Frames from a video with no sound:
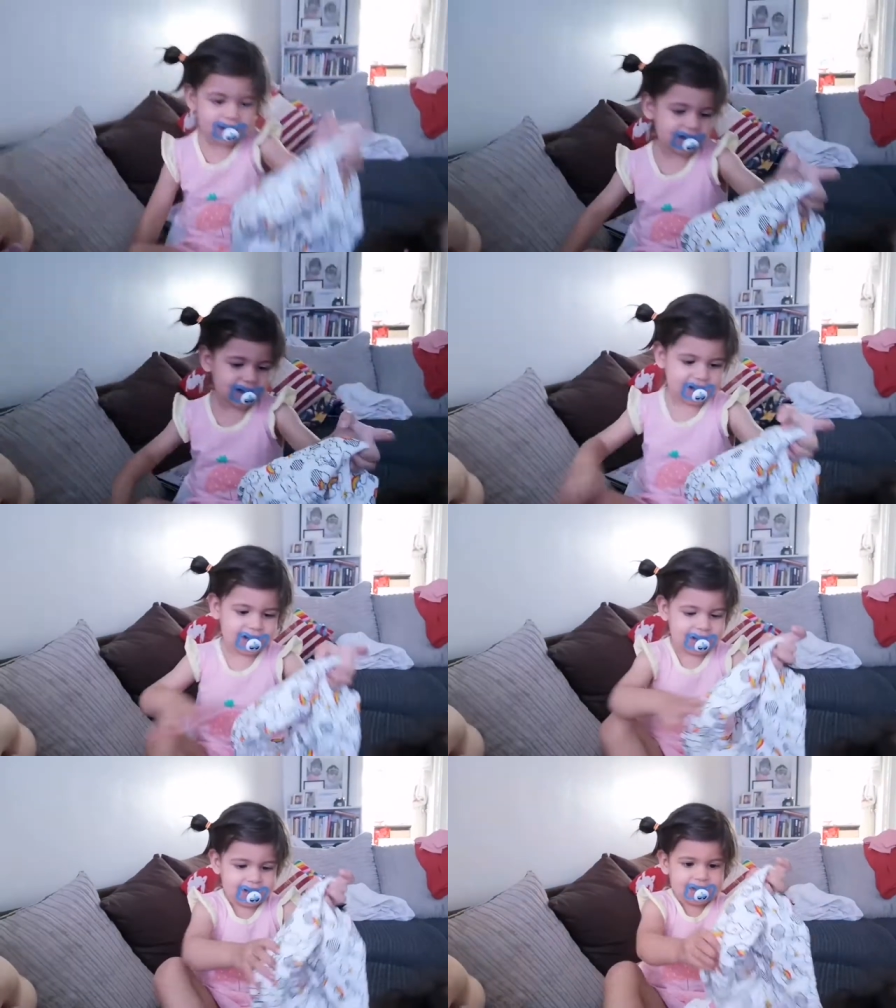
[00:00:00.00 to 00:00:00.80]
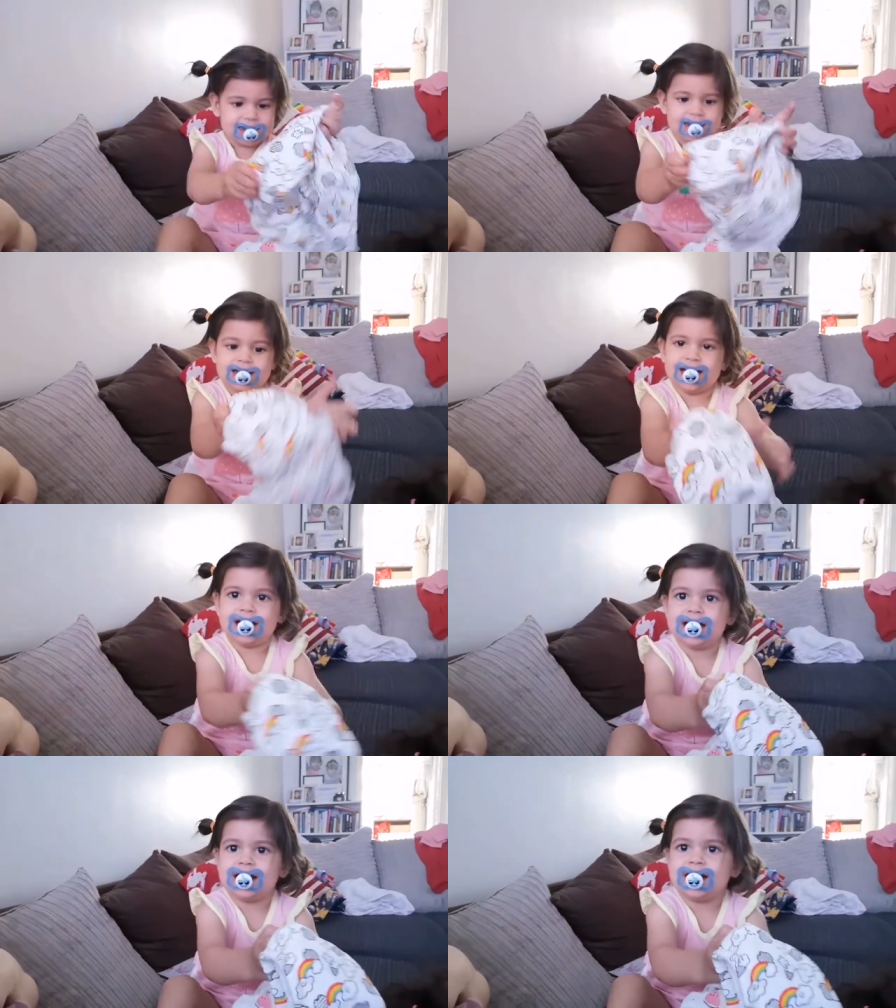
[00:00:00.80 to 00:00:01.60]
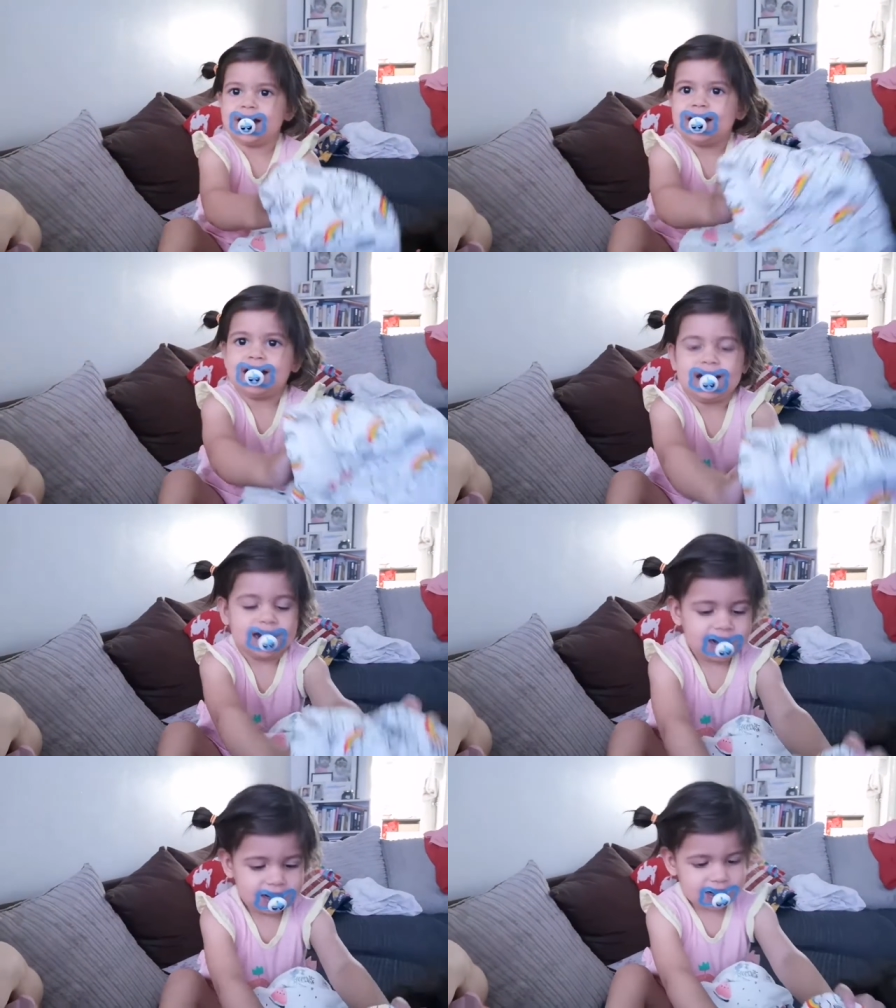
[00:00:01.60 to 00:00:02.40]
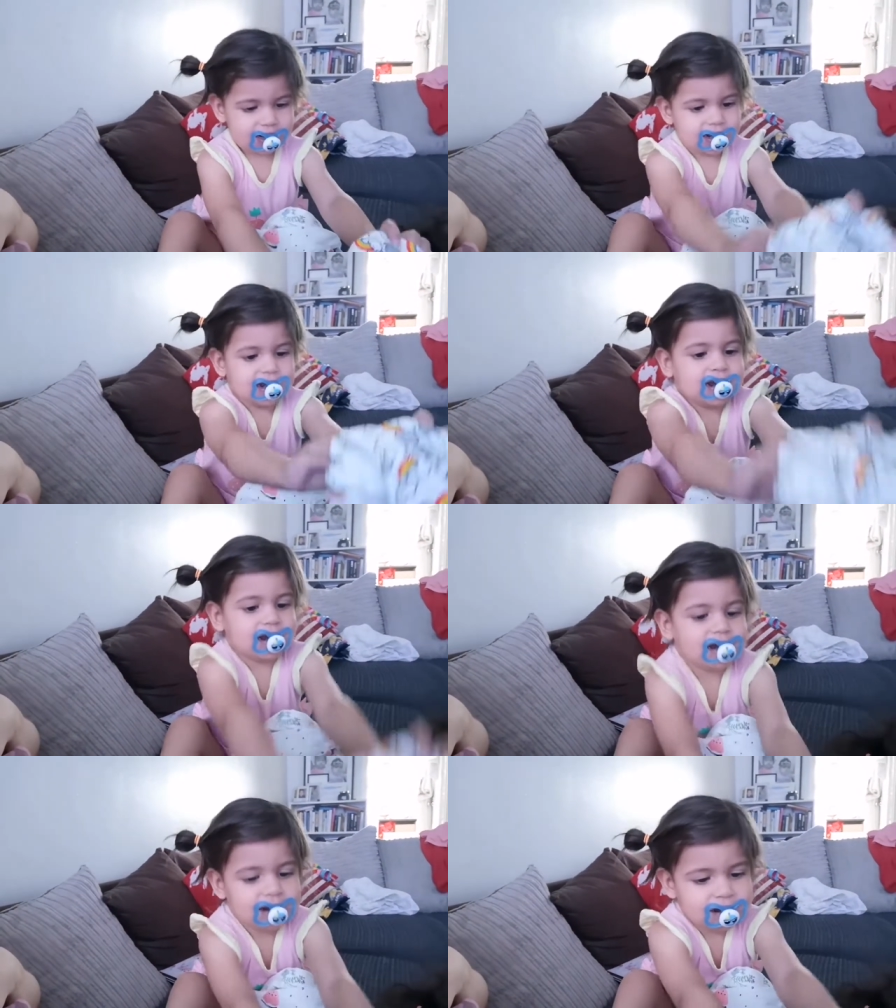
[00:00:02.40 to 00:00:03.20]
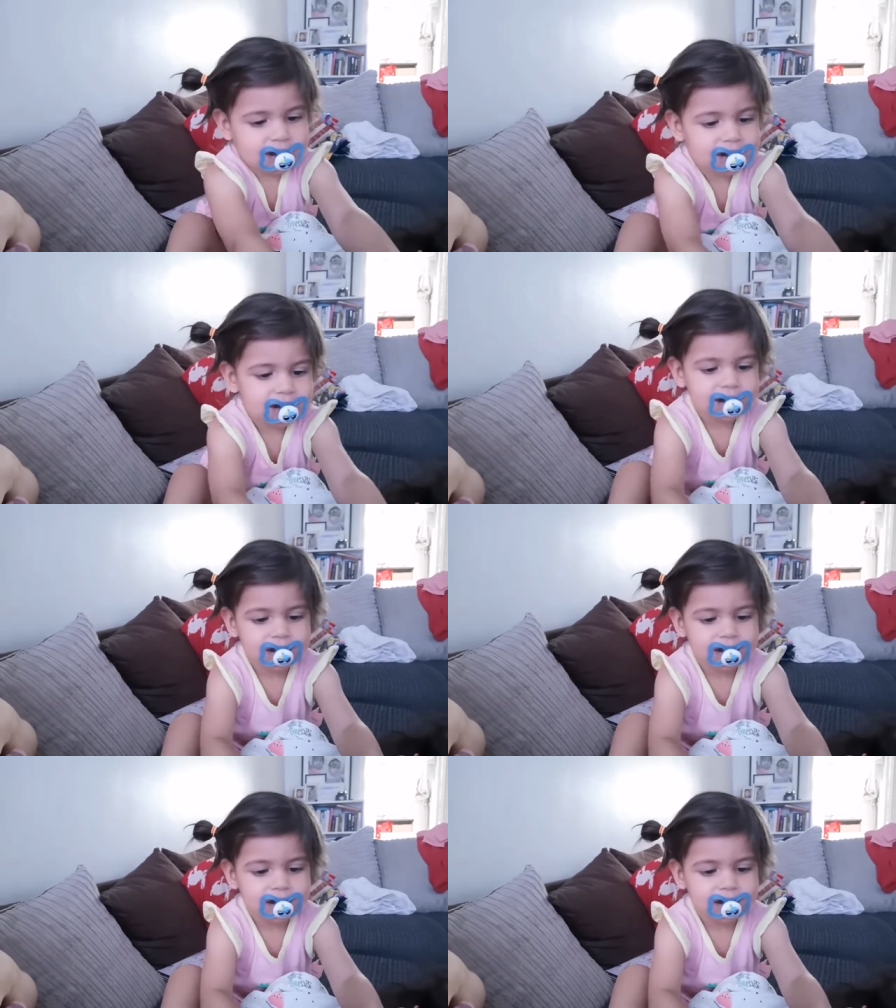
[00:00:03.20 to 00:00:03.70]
Okay. You need to wear a leg like this.